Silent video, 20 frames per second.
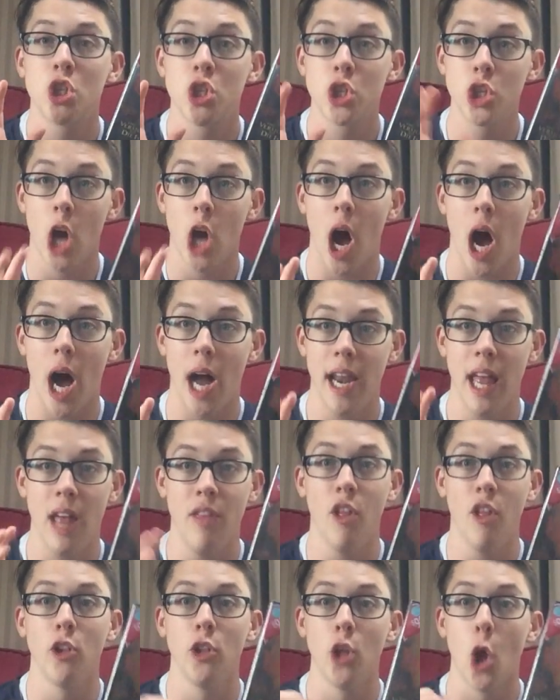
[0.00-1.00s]

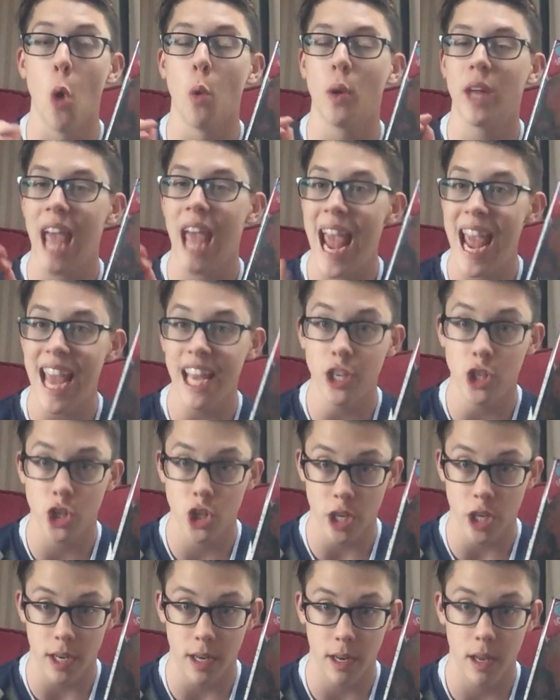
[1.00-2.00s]
shot and the
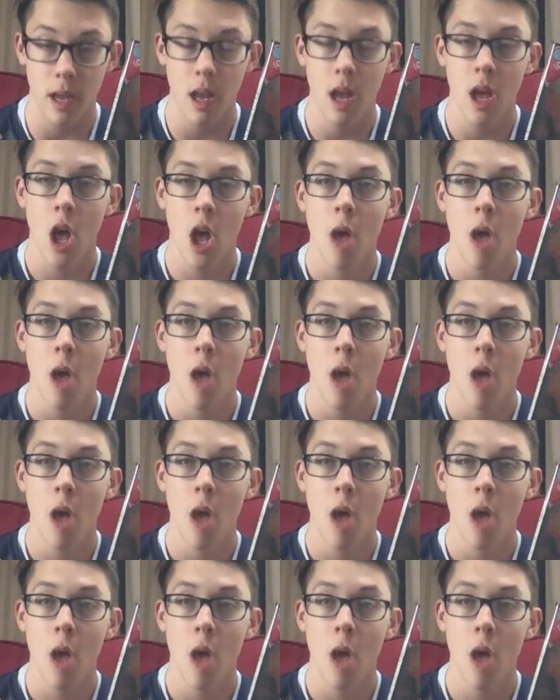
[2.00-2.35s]
location